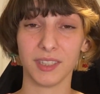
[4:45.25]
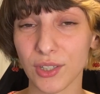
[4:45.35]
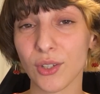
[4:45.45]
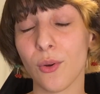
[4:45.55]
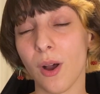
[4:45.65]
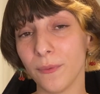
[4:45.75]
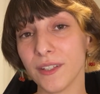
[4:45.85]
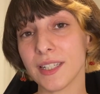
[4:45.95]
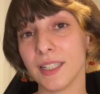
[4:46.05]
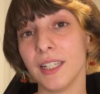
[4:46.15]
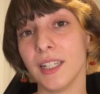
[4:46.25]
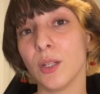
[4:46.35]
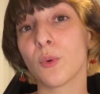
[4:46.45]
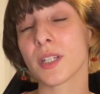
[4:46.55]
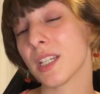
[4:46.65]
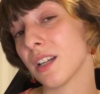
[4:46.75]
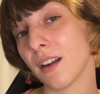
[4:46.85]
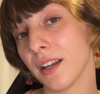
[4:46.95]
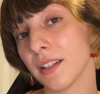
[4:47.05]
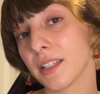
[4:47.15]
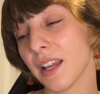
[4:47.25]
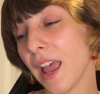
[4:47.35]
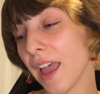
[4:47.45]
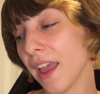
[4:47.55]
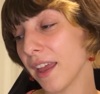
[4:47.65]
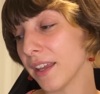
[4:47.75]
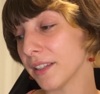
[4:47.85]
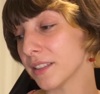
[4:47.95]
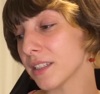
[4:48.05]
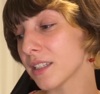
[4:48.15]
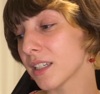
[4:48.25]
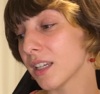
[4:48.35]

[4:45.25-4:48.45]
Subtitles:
So obviously he was a target, and